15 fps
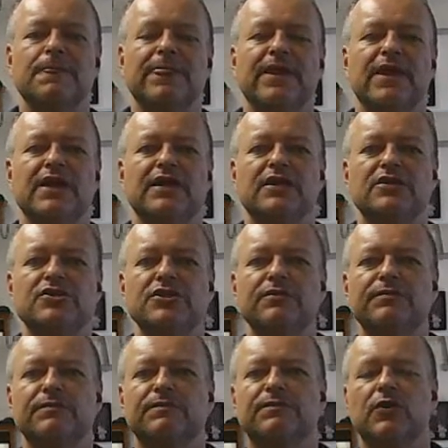they
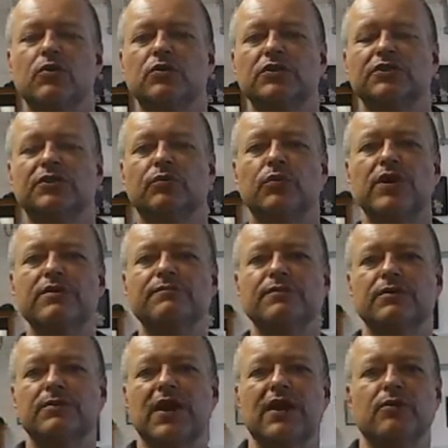shift the focus away
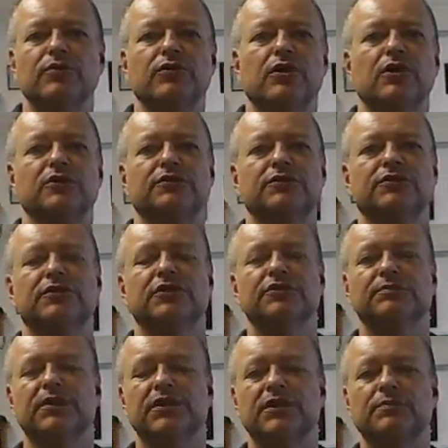from how a dog's
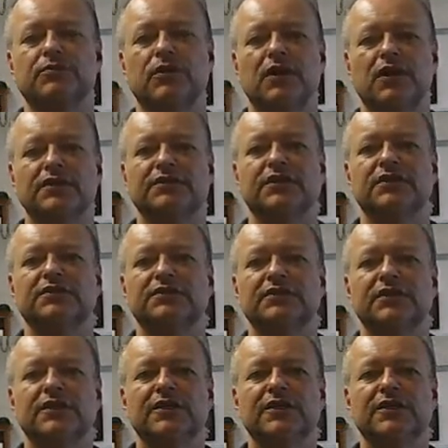decision-making process